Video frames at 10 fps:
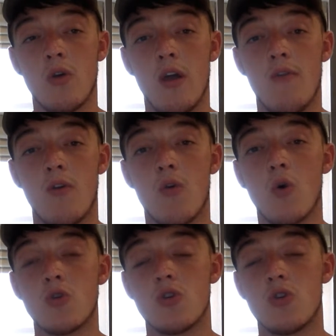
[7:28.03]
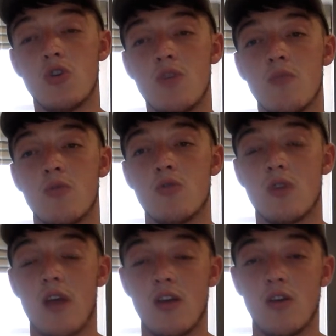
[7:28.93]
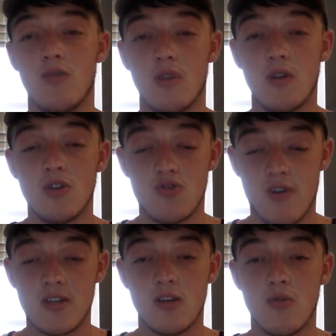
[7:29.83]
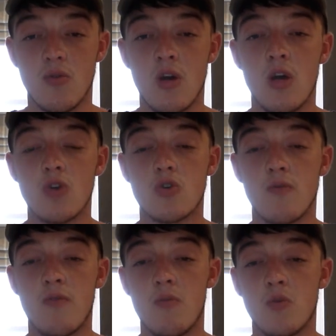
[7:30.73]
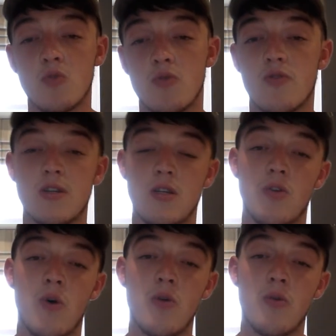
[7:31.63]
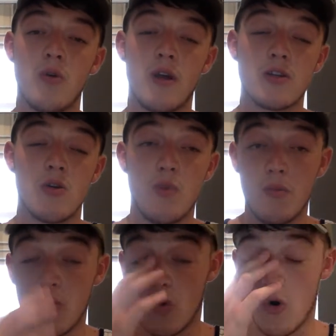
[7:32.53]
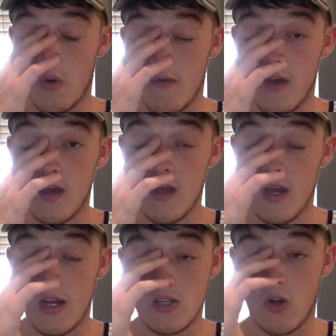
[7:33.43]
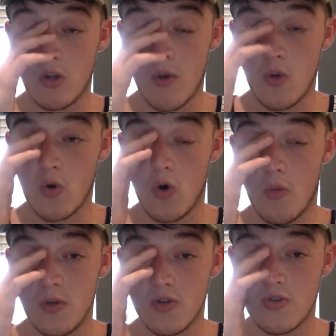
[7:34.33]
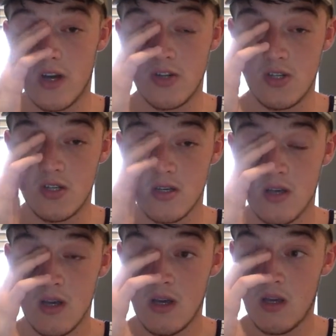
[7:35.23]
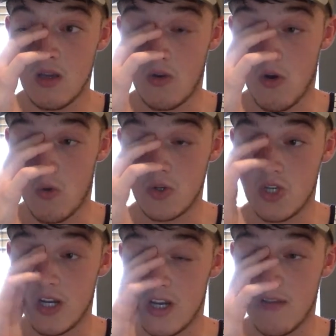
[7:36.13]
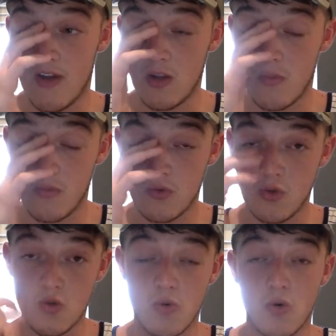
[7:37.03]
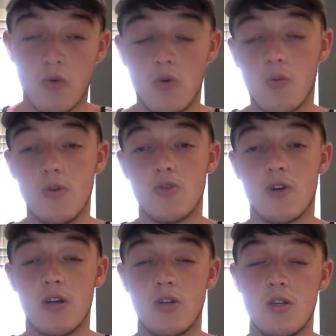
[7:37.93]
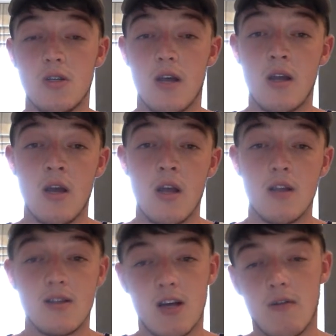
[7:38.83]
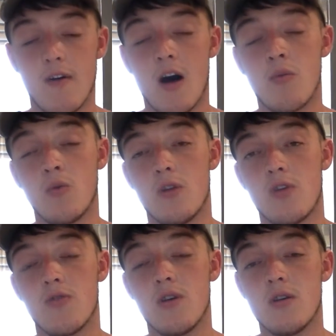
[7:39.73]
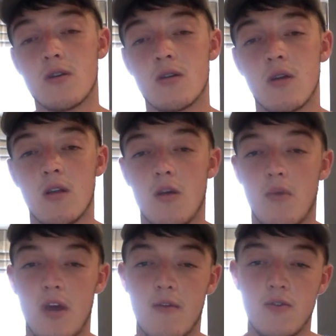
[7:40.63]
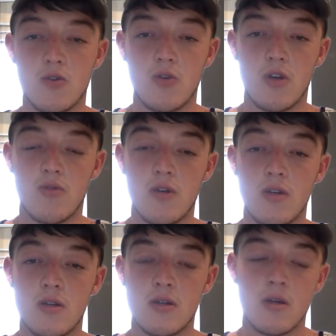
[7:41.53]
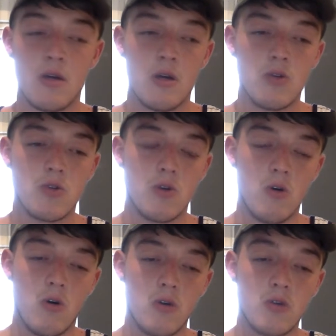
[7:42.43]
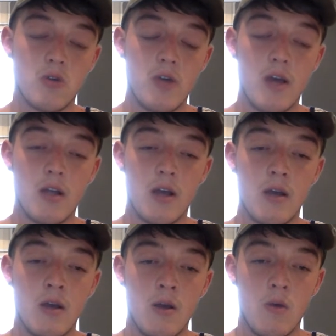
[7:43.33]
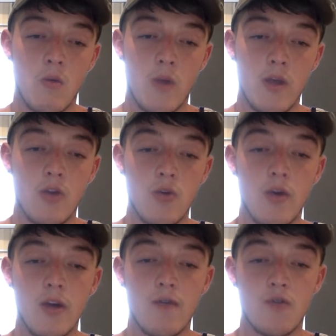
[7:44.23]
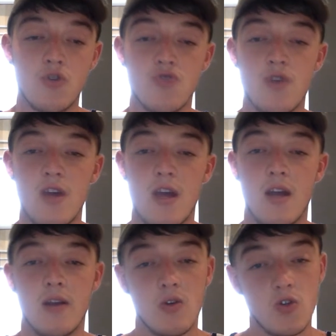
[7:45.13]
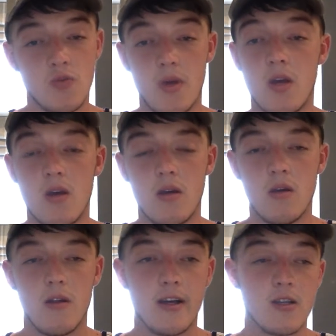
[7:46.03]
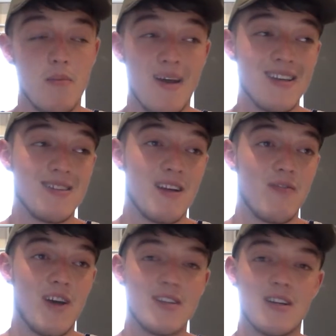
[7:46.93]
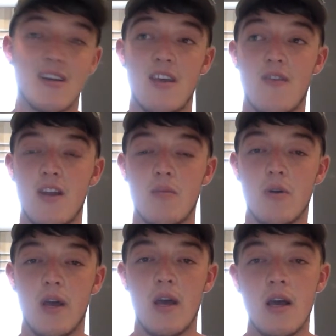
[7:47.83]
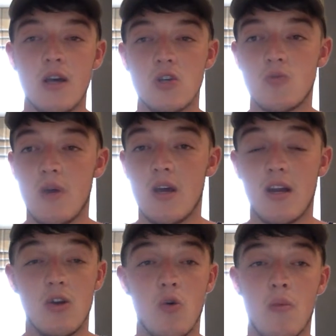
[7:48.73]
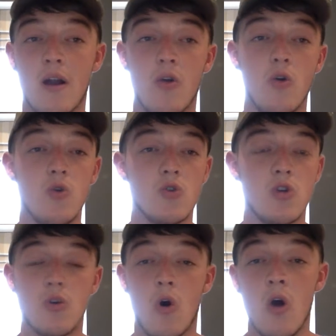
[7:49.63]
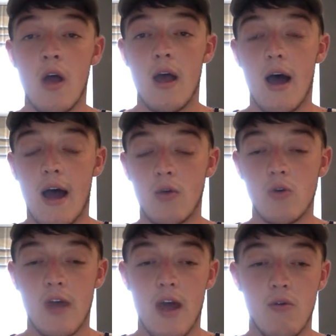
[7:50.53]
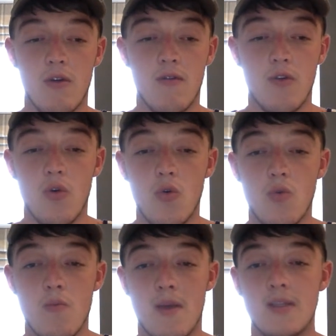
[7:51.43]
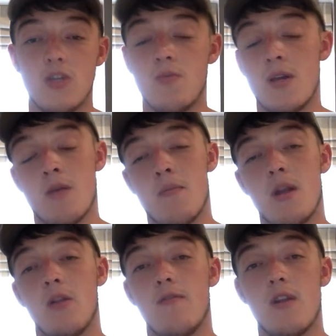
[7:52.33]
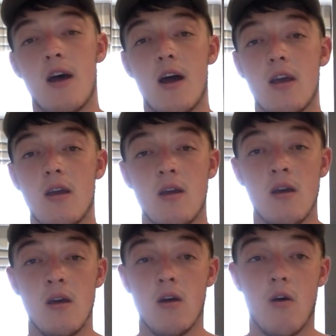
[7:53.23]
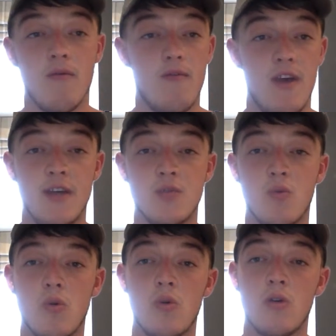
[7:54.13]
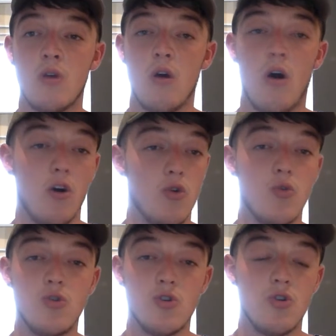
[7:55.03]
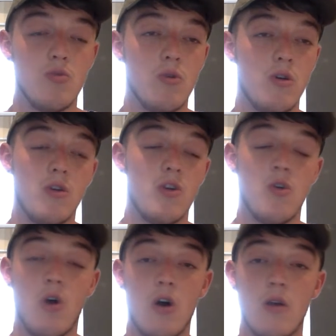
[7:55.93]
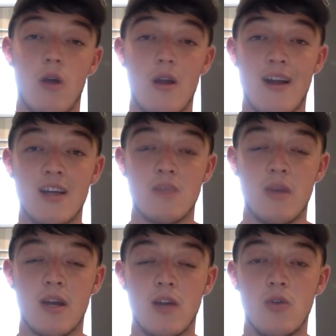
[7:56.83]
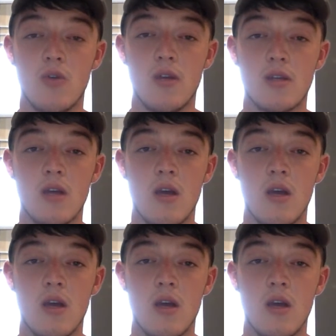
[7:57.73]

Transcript: if you go to the gym to get your stress out, something must be stressing you out, and that's how people cope with it. It's all about coping strategies. Once you can develop some good coping strategies, then the self-harm will decrease, the behaviours will decrease. So yeah, like when you do get frustrated, speak. That's the best advice I can give anybody. Speak, and it don't matter who to. I don't care if you message me in the middle of the night on Facebook or YouTube and ask me, can I do this?